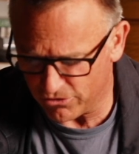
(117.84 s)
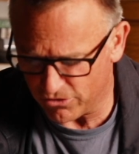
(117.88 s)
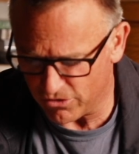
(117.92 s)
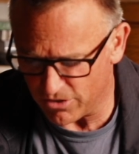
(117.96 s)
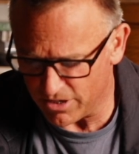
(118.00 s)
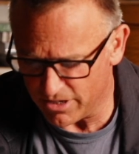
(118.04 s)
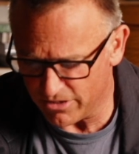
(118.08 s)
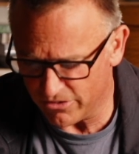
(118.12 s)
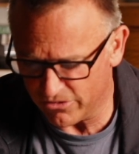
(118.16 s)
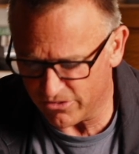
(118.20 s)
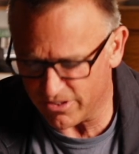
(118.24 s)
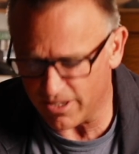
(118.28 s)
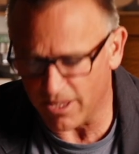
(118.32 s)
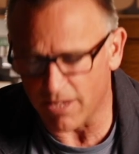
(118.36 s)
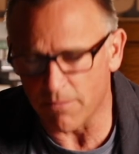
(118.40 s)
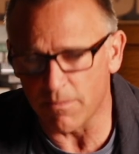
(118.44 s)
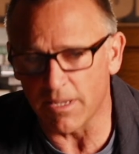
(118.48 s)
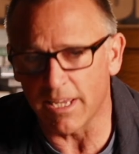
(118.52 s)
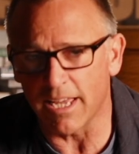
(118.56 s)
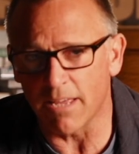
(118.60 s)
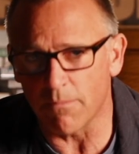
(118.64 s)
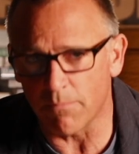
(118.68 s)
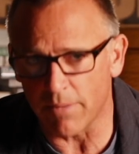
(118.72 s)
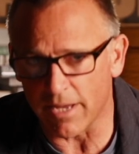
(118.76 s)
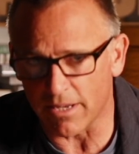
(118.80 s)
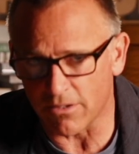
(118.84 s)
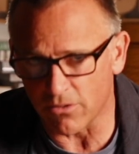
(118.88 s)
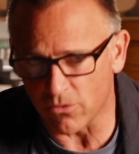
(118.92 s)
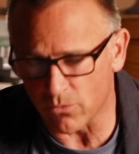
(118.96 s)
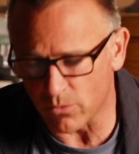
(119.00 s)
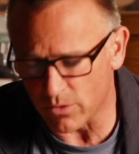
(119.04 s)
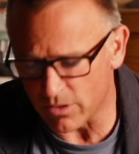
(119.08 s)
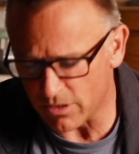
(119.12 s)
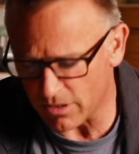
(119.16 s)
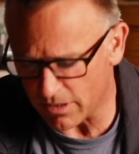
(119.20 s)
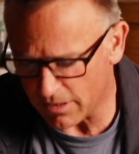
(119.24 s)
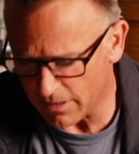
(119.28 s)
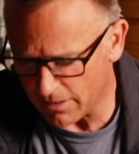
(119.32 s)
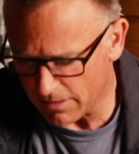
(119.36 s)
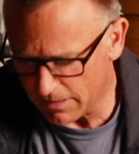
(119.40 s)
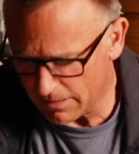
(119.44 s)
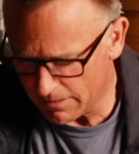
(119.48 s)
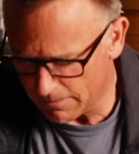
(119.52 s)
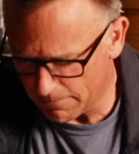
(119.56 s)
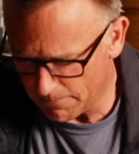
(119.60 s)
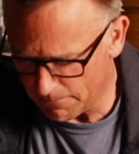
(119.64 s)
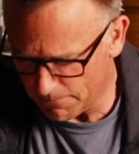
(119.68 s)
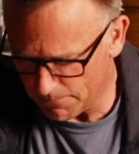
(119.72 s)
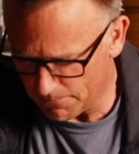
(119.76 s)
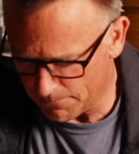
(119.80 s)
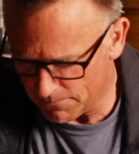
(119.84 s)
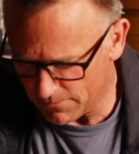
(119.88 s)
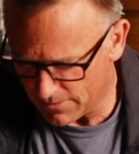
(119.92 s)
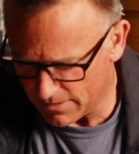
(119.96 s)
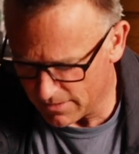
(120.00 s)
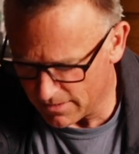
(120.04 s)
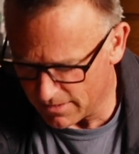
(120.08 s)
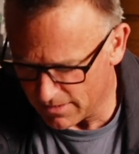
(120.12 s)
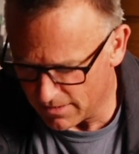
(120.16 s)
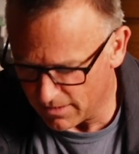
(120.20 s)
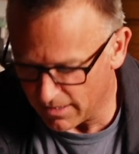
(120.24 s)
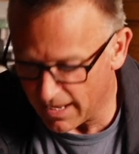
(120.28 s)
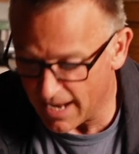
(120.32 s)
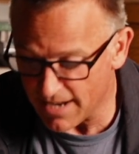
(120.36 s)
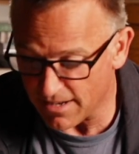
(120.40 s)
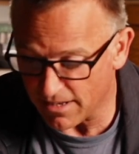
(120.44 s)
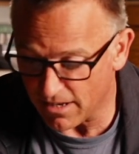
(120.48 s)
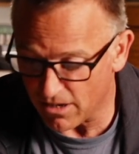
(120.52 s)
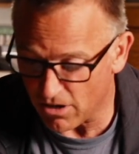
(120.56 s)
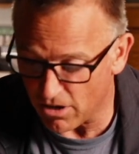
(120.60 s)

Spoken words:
crease, tell him to get back to work. Later,